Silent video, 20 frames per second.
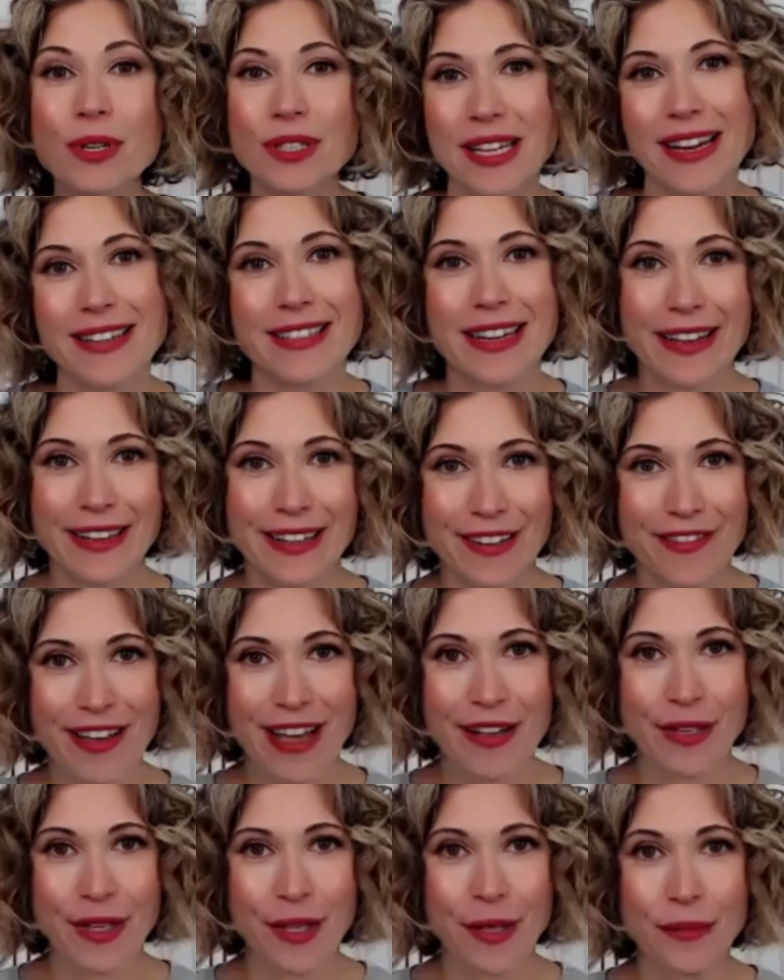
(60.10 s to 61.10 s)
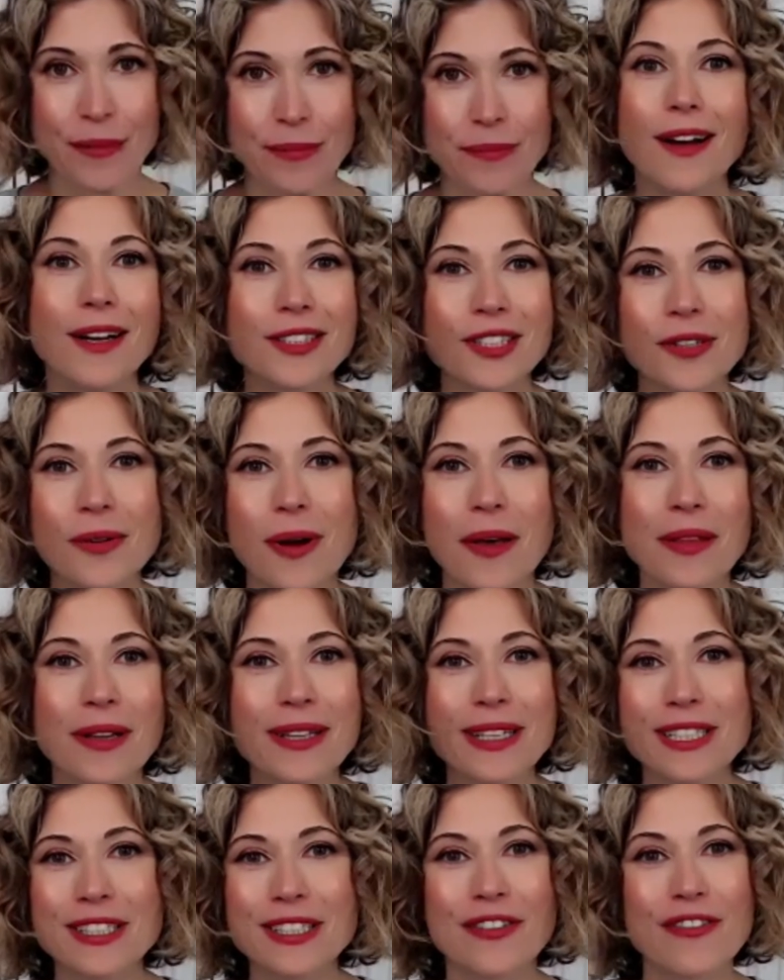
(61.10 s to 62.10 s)
percent daily value. Also on the
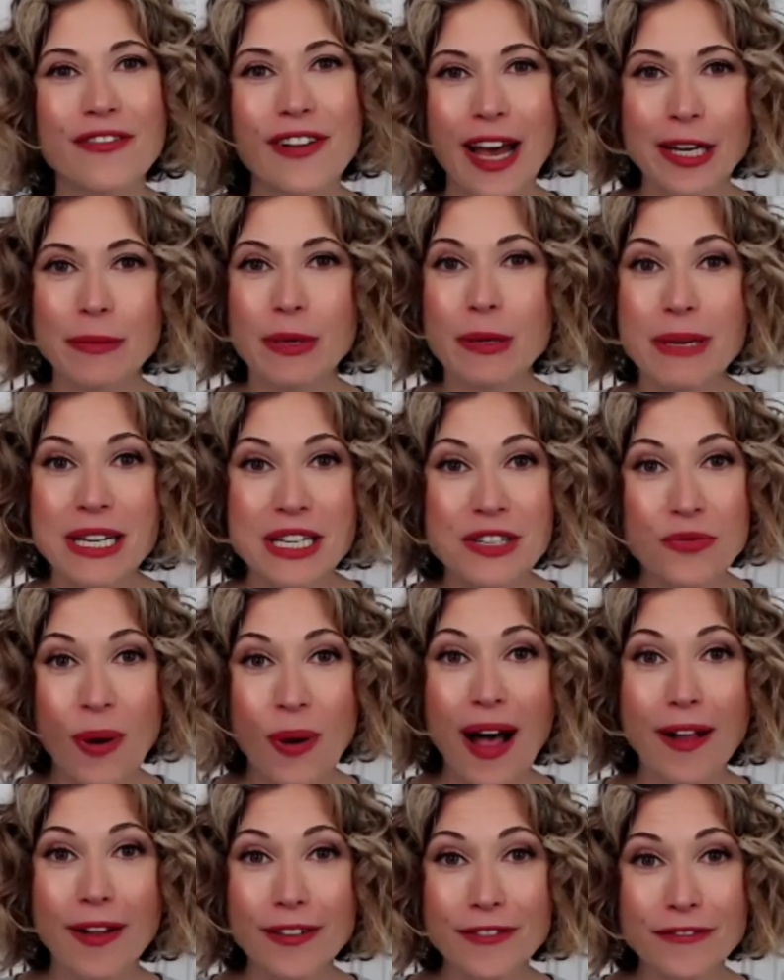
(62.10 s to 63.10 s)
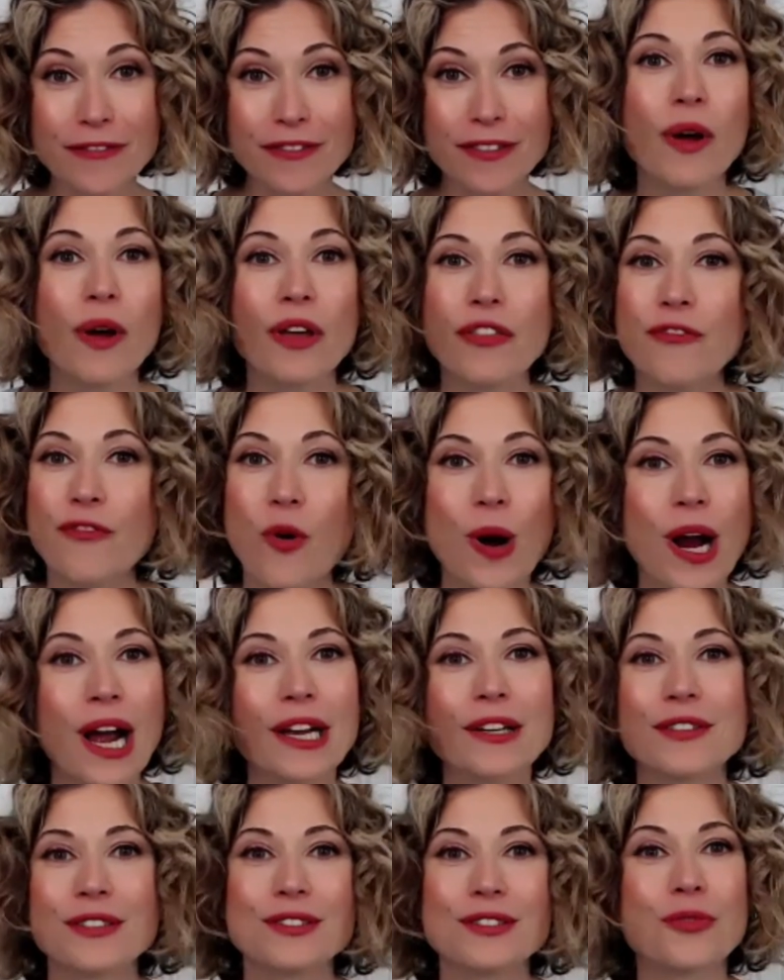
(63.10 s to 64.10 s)
list for vitamin B twelve with four
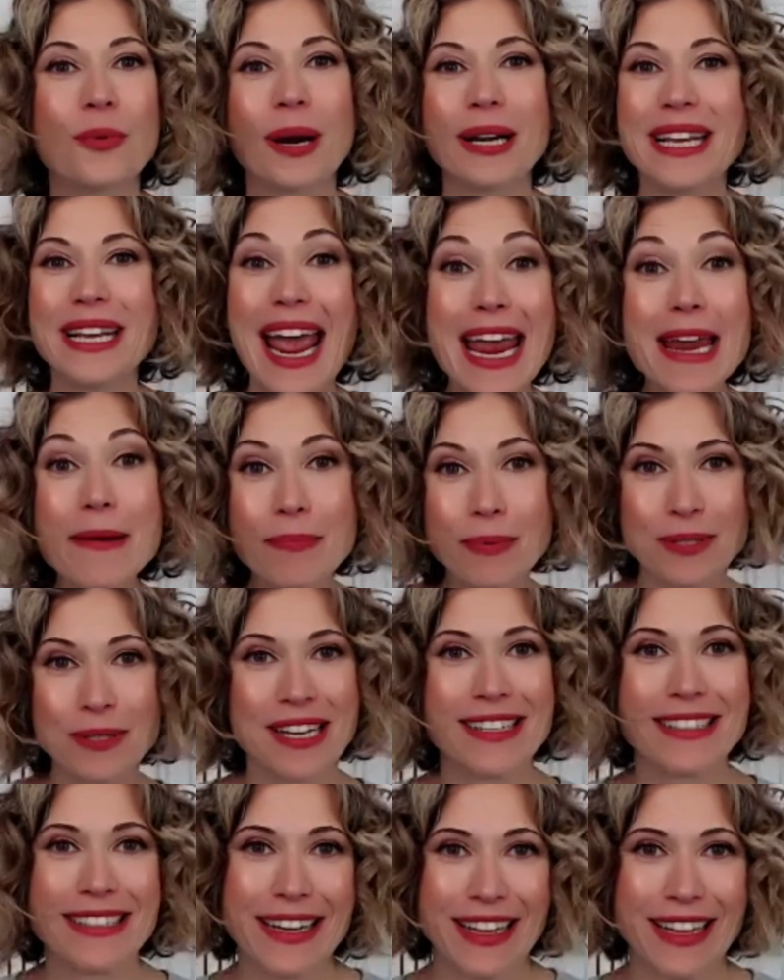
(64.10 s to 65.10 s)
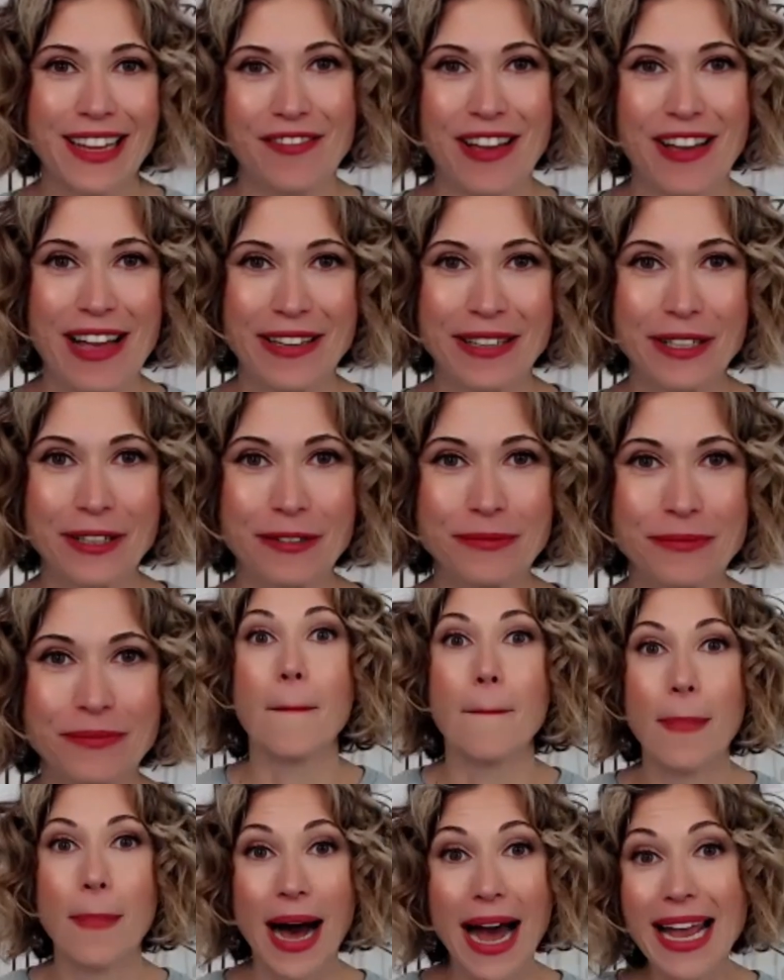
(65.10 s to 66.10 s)
hundred twenty-eight percent daily value.
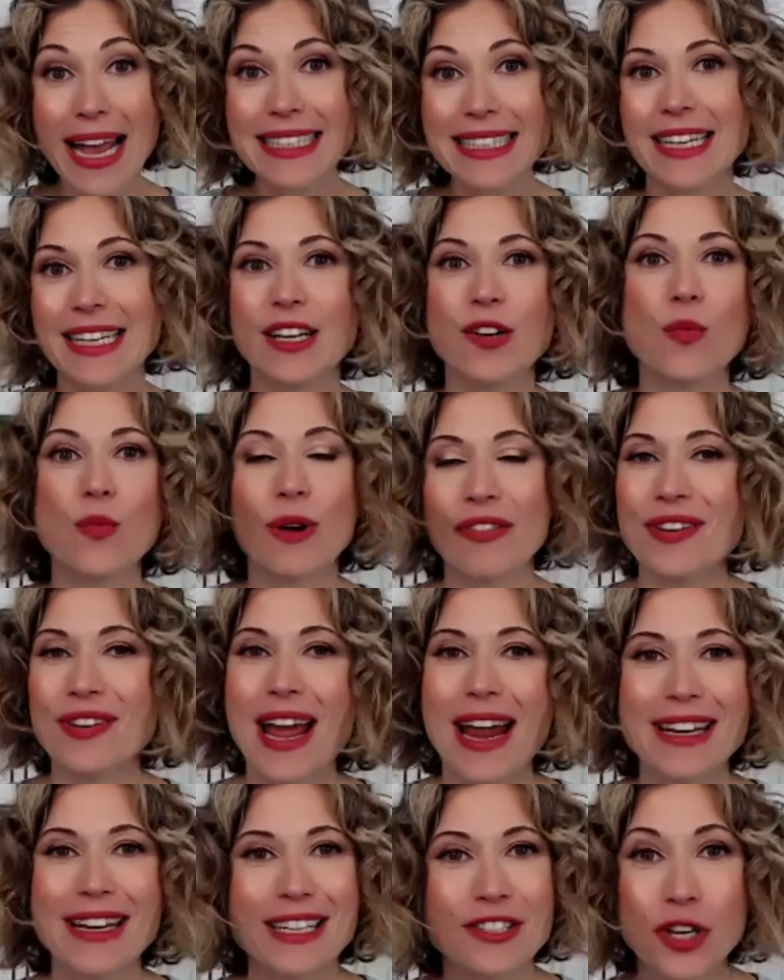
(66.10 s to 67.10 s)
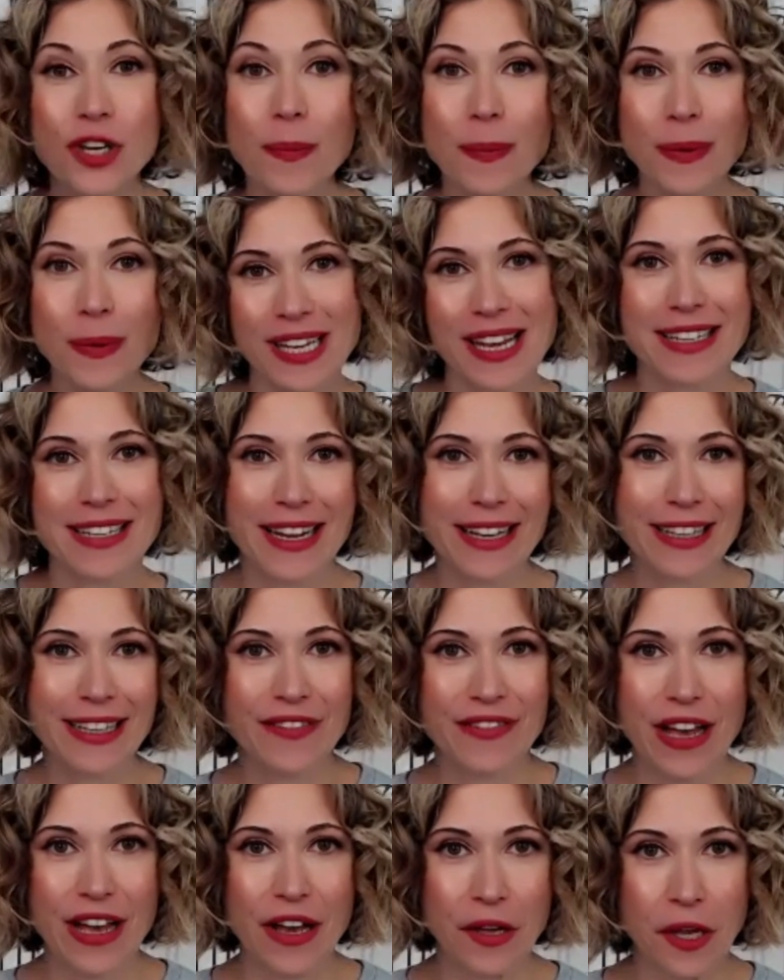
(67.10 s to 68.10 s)
Biotin with ninety-two percent daily
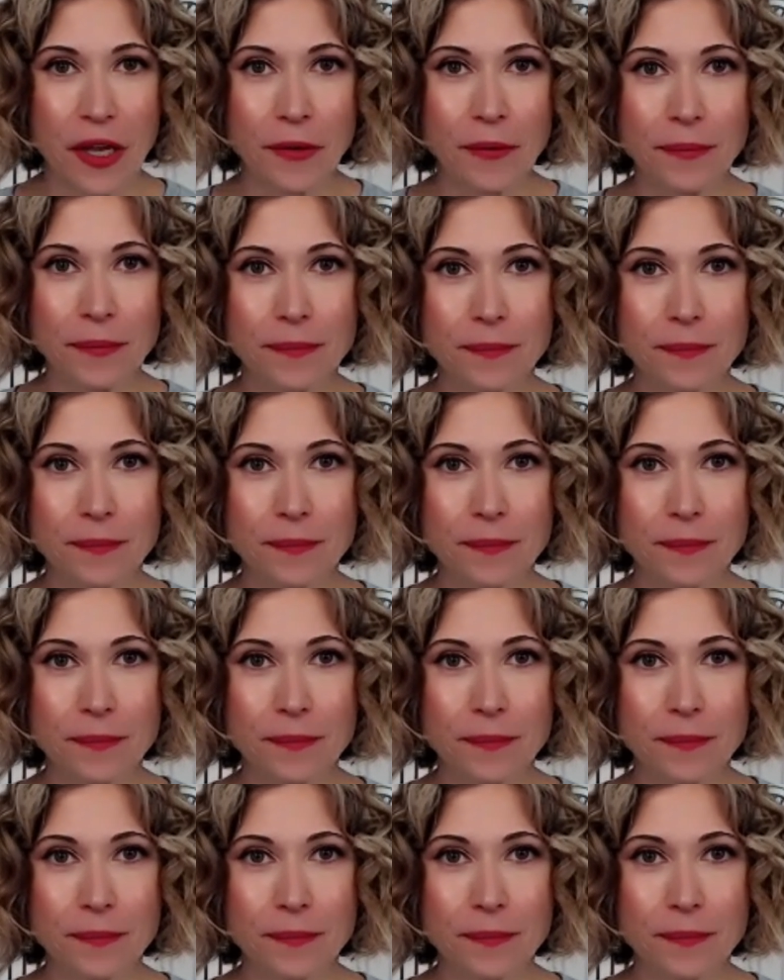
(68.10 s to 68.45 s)
value.